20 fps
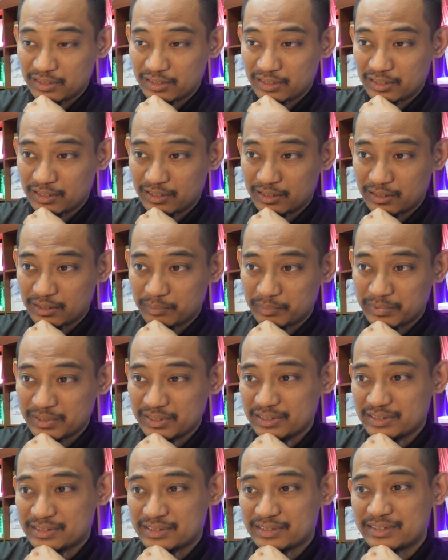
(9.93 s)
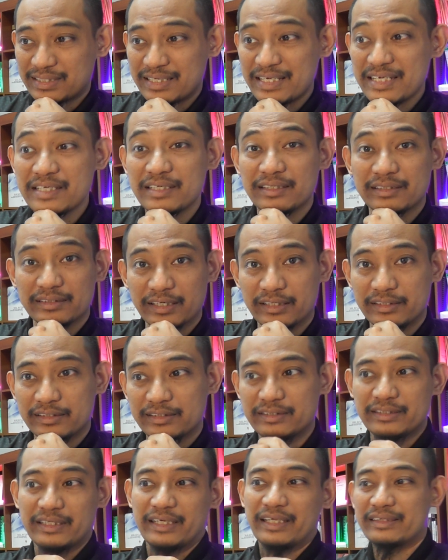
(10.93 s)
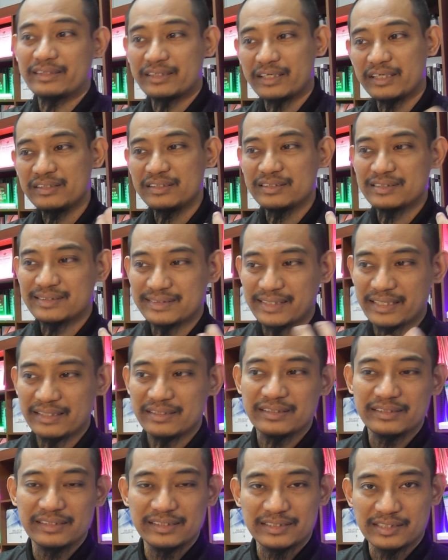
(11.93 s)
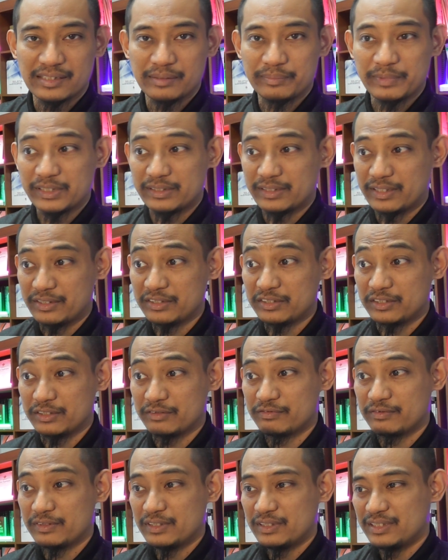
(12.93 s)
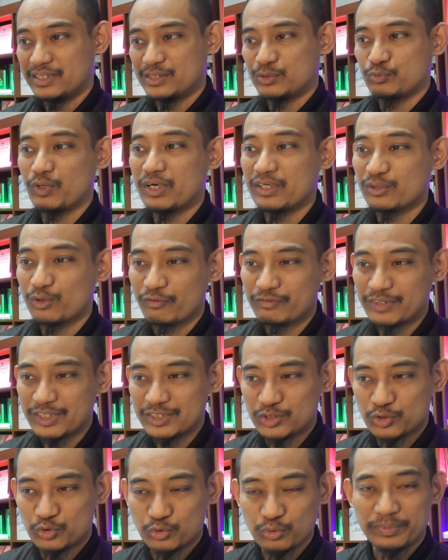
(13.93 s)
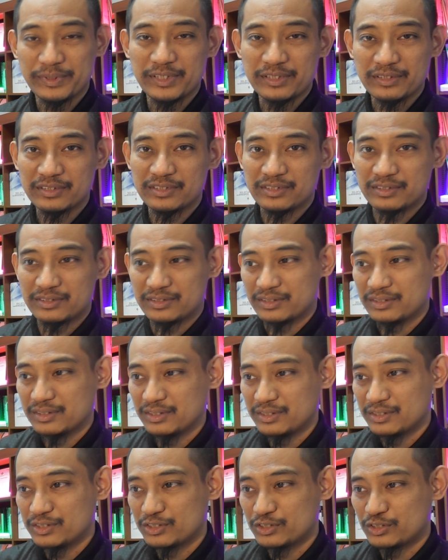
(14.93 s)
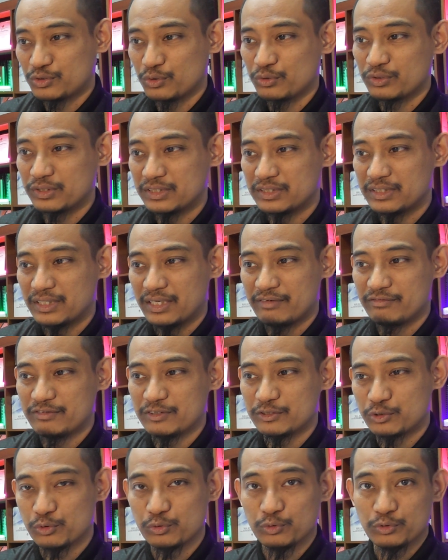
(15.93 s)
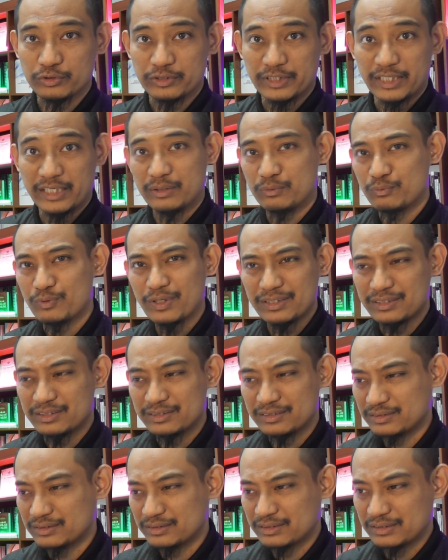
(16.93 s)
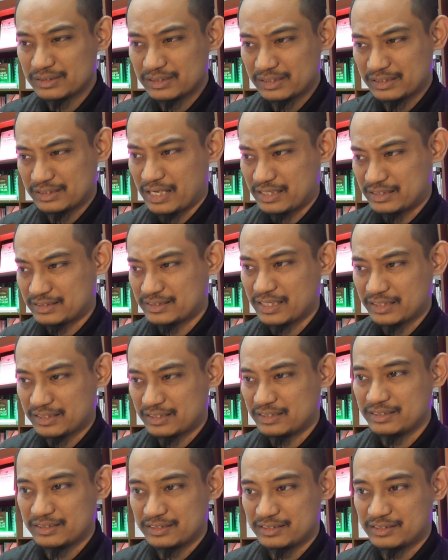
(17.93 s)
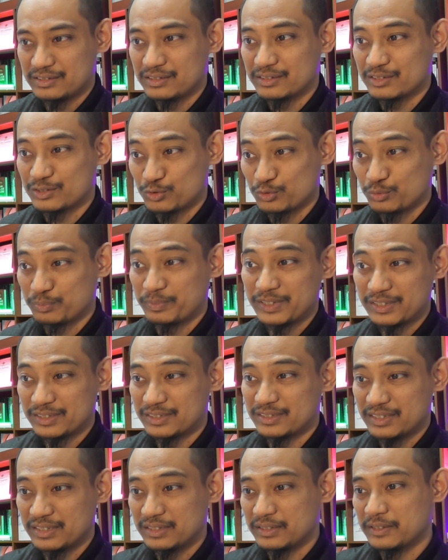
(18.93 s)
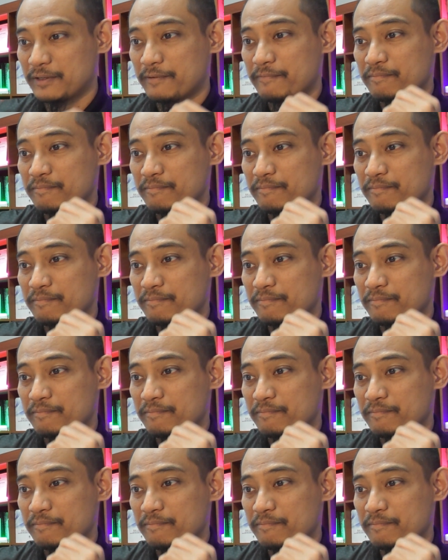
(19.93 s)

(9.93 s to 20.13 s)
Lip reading: He is saying that the entire Standard Islamic Narrative is one of the stupidest story ever told. And what exactly is the stupidest thing?